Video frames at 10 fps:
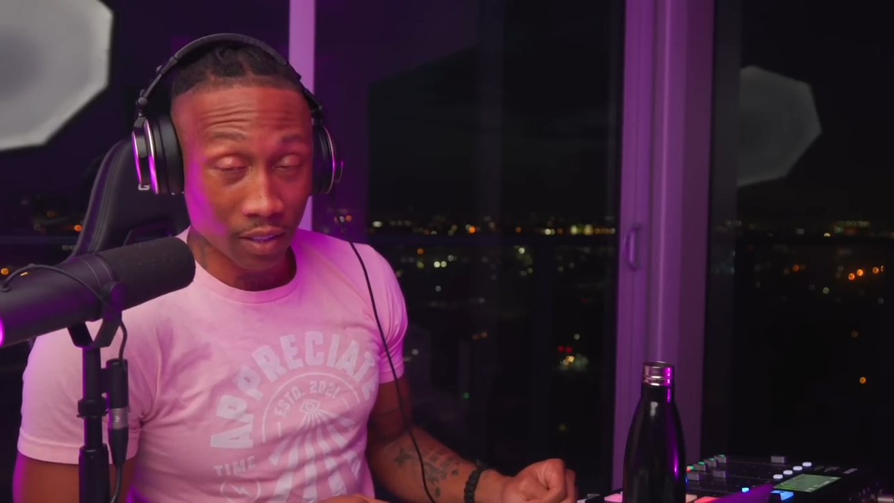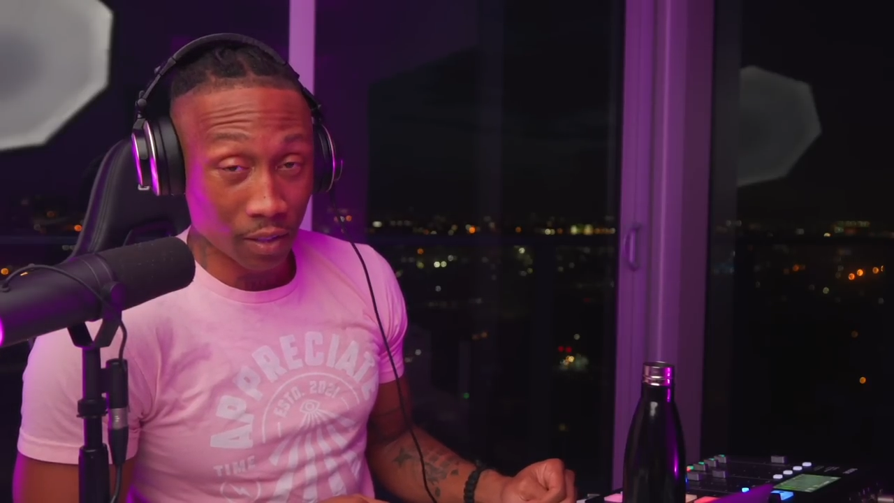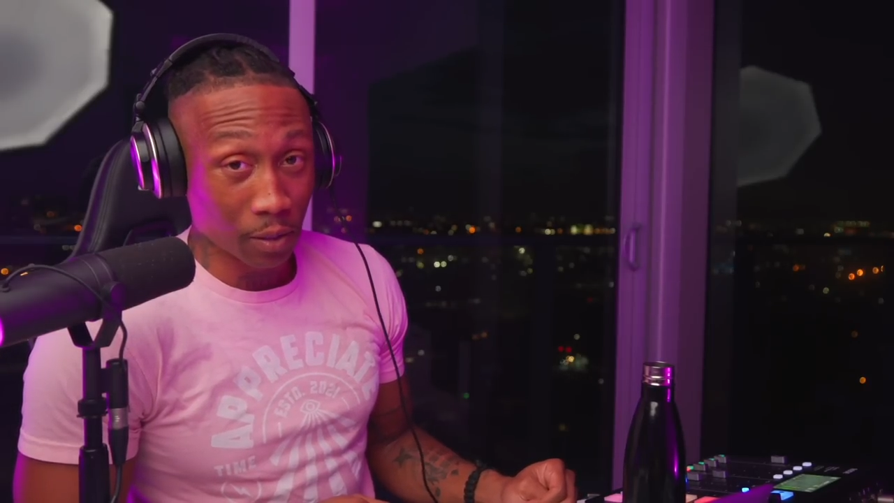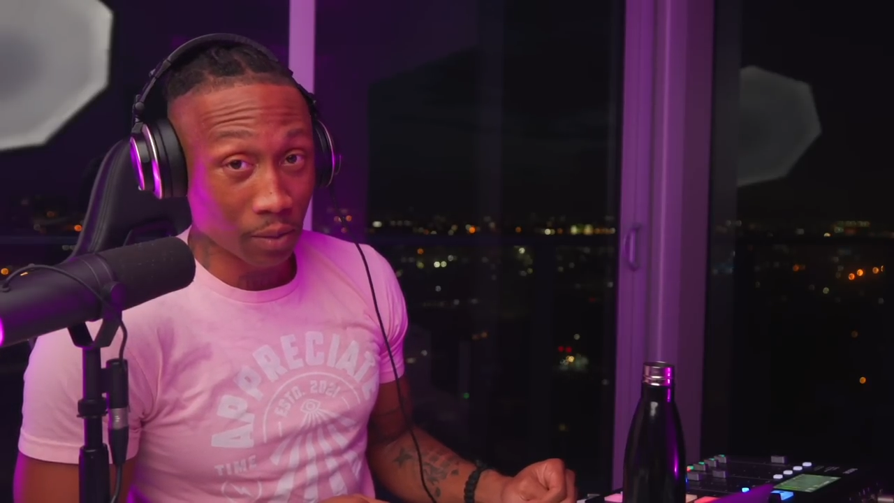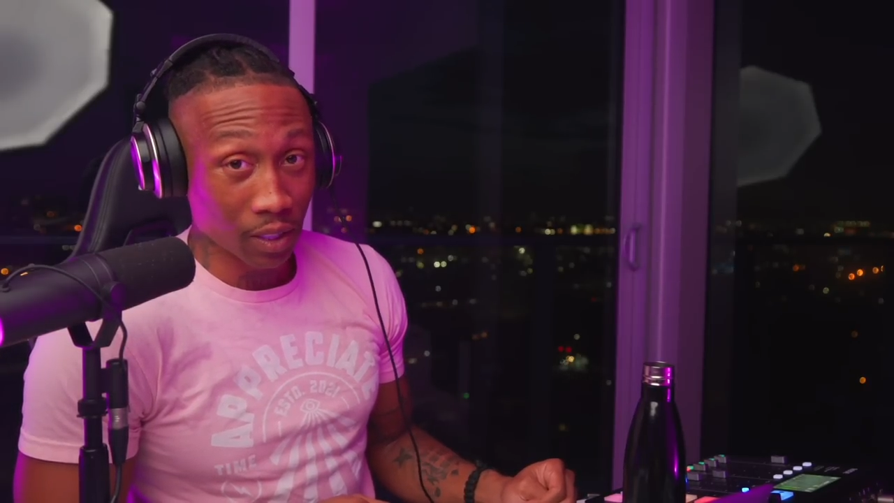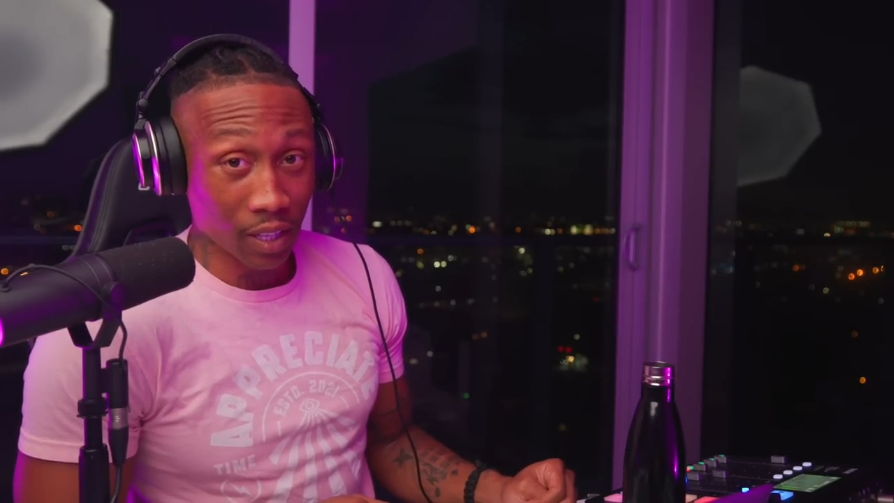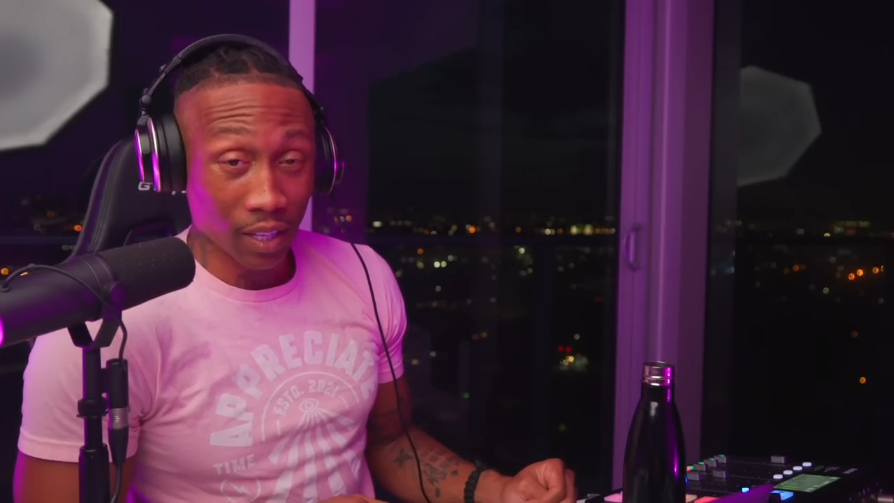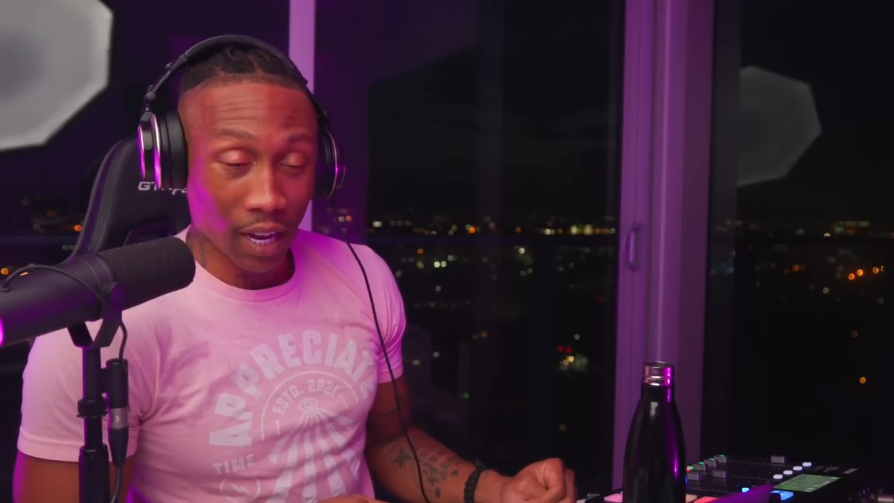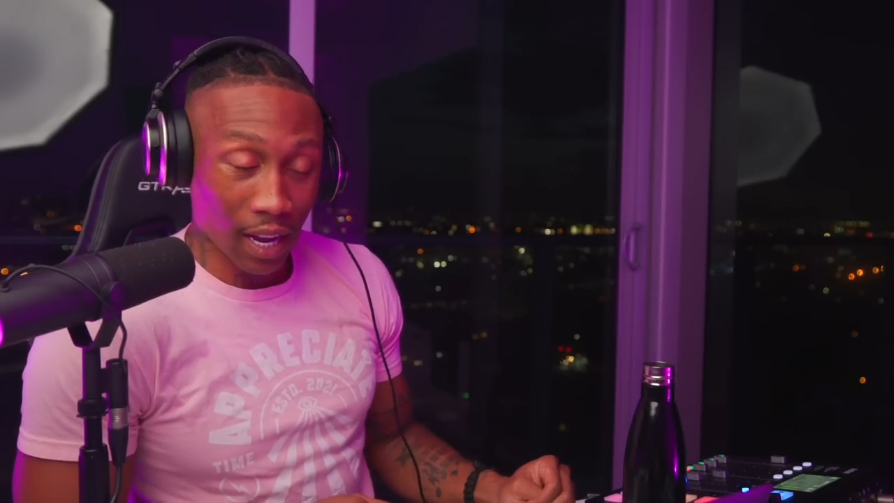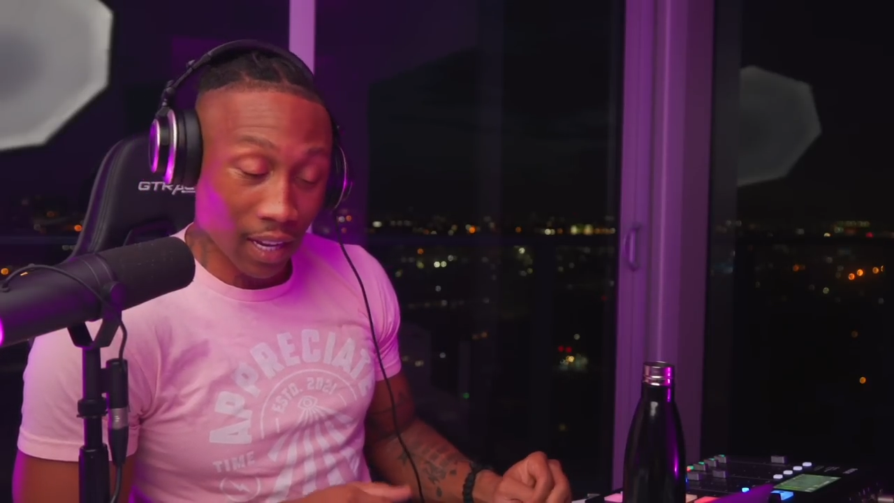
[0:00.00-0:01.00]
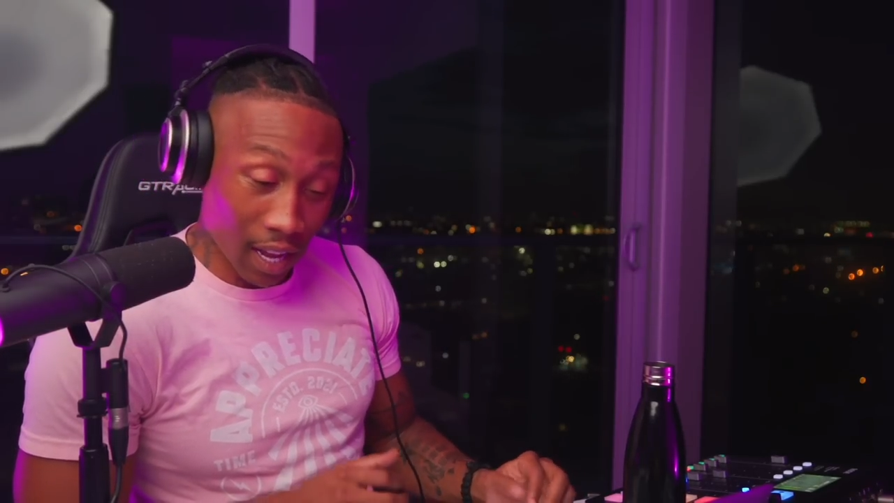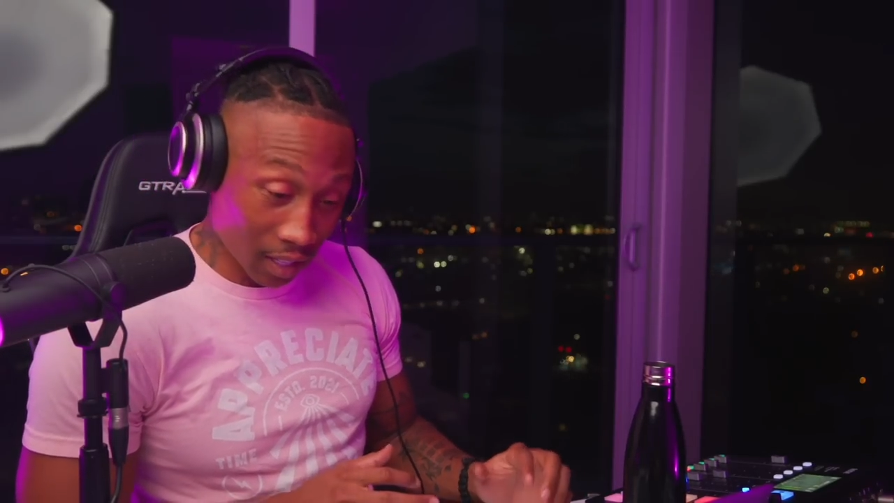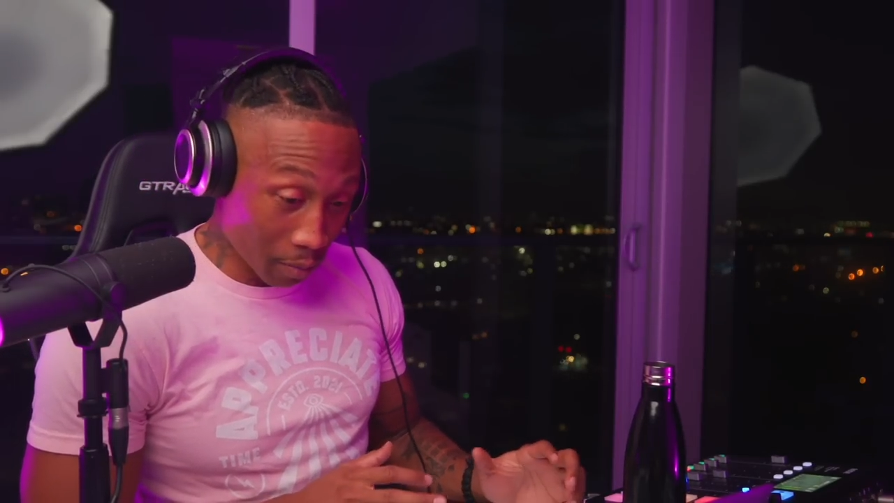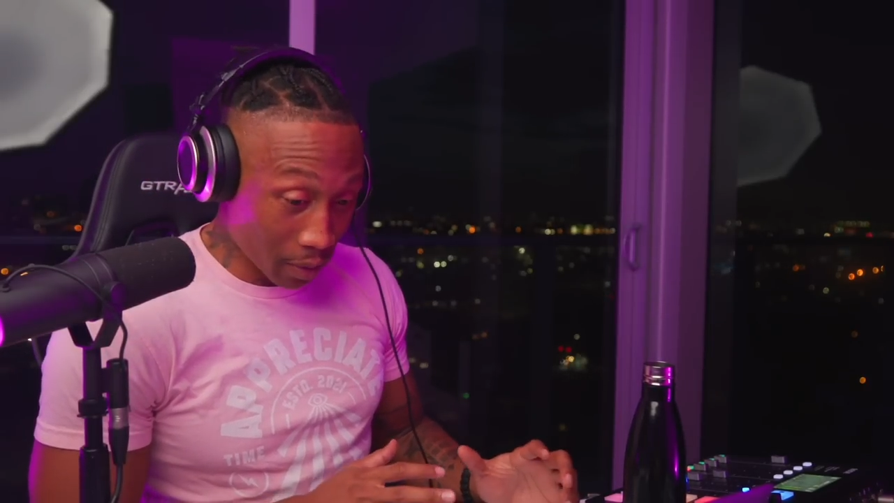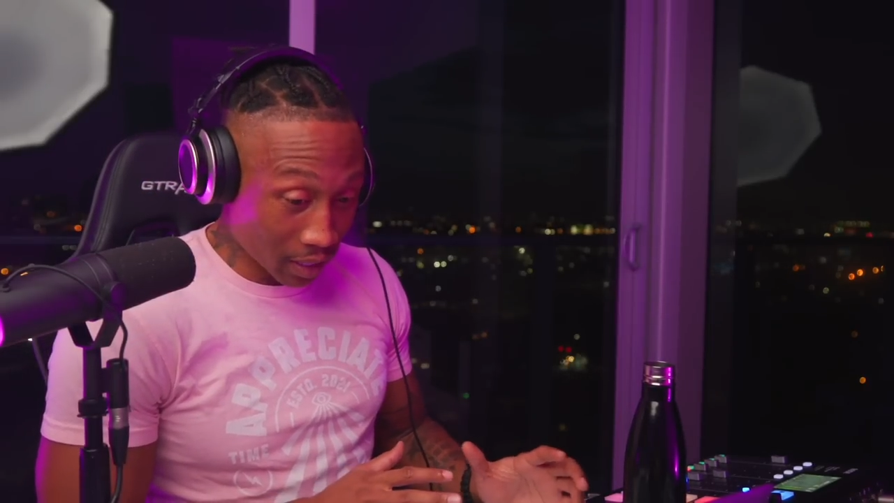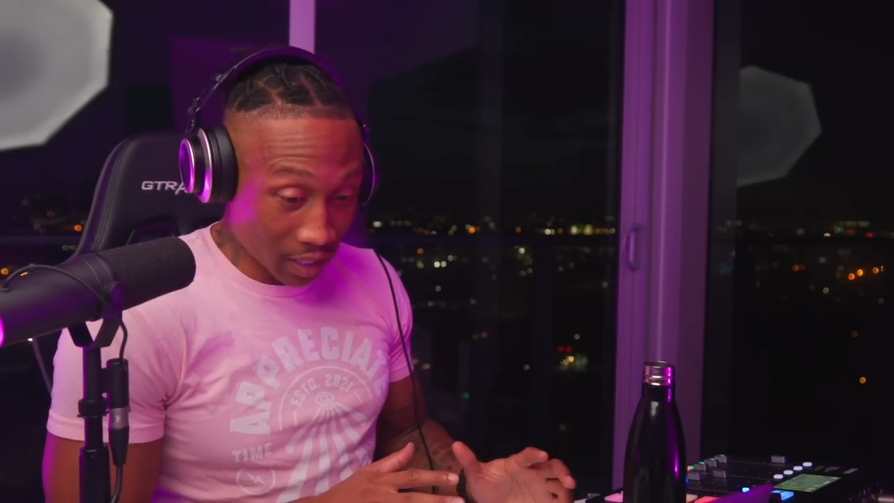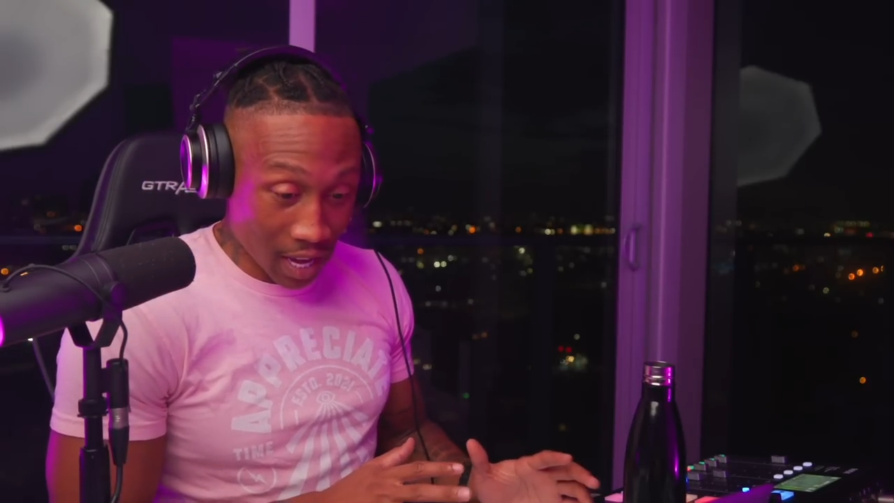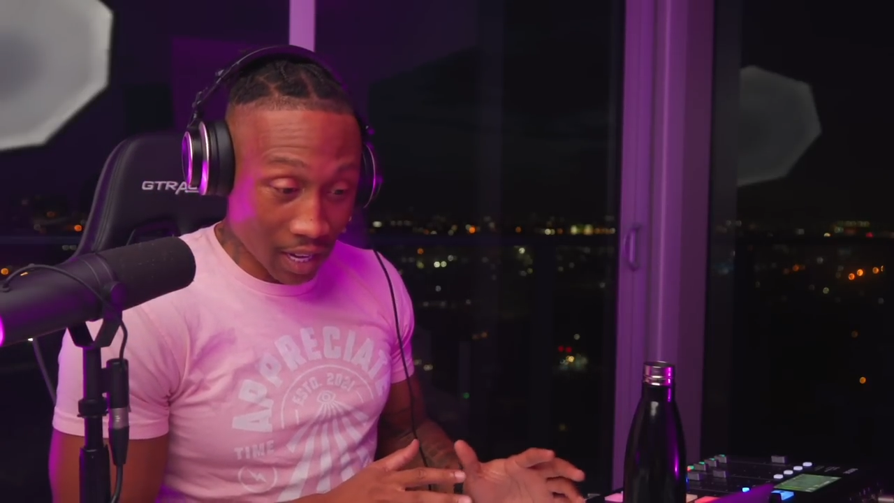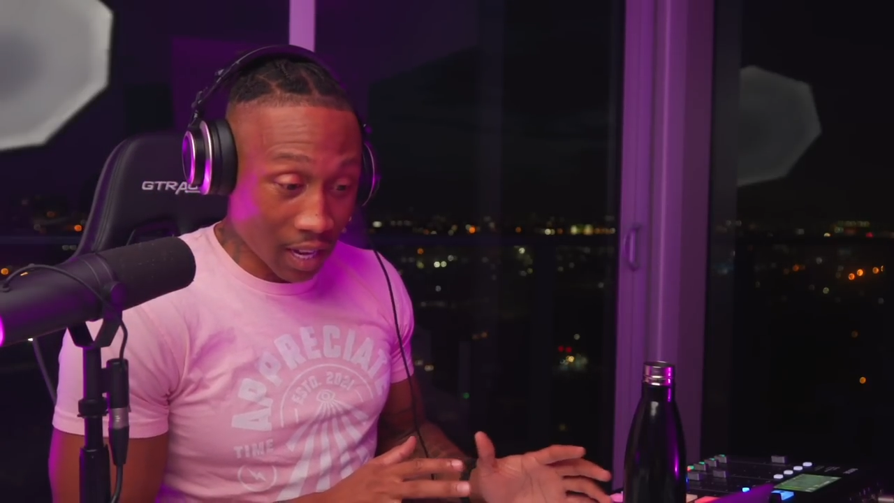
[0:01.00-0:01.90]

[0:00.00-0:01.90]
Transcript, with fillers: You know what I'm saying? Like, I like the bass line.